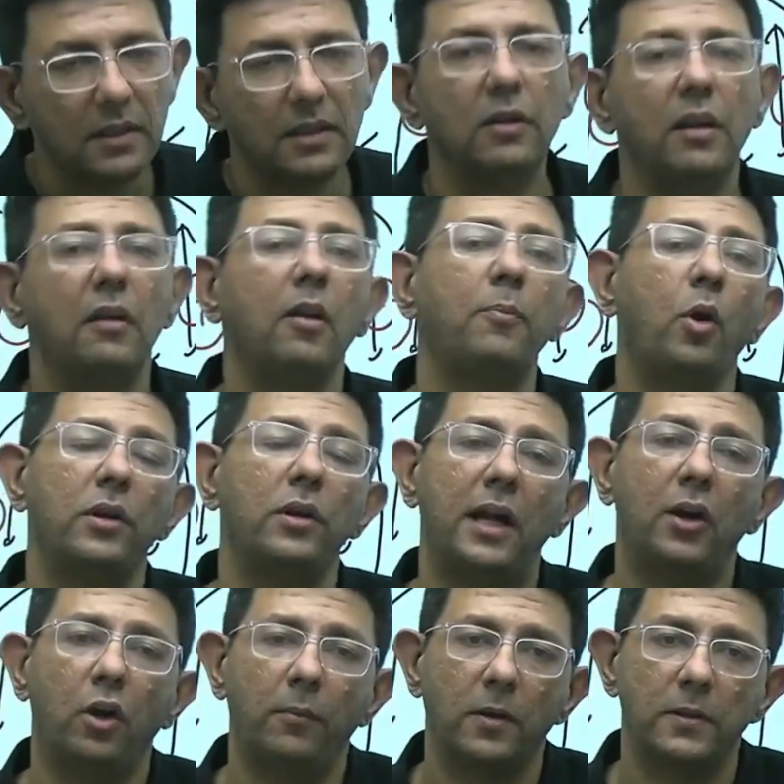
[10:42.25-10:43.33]
There is a
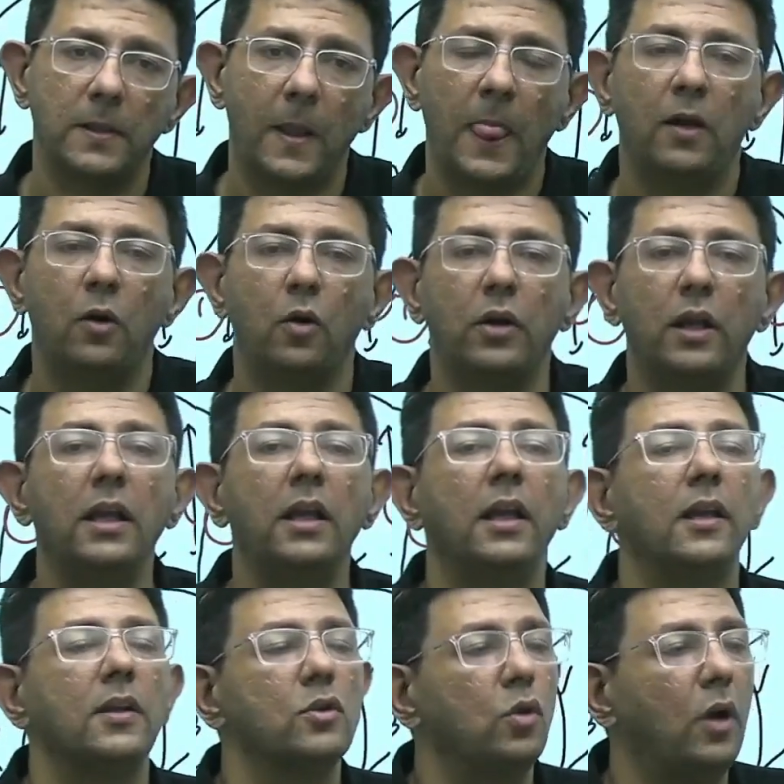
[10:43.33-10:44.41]
polyhydramnios. Okay,
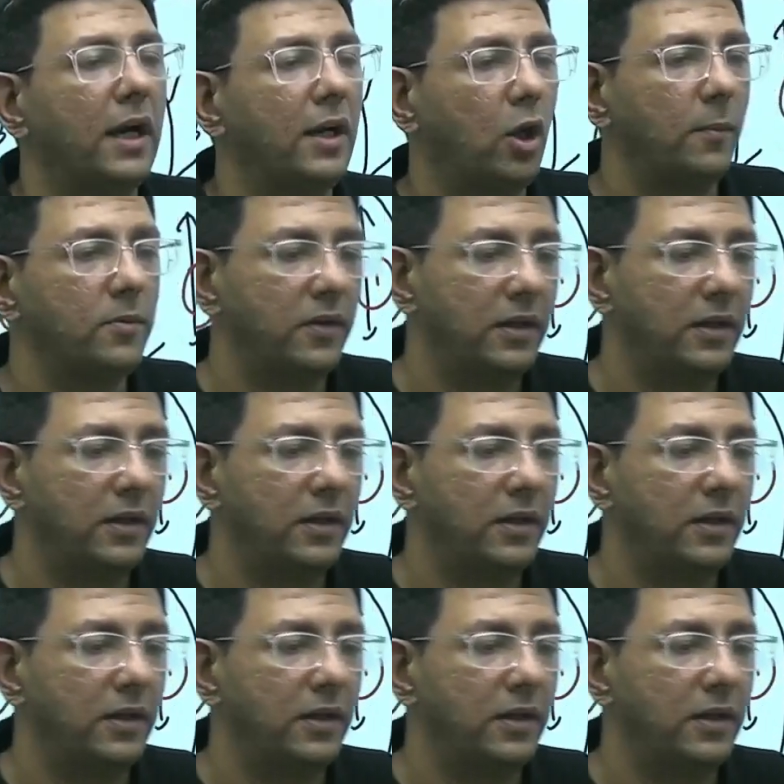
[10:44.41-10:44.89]
so hydrops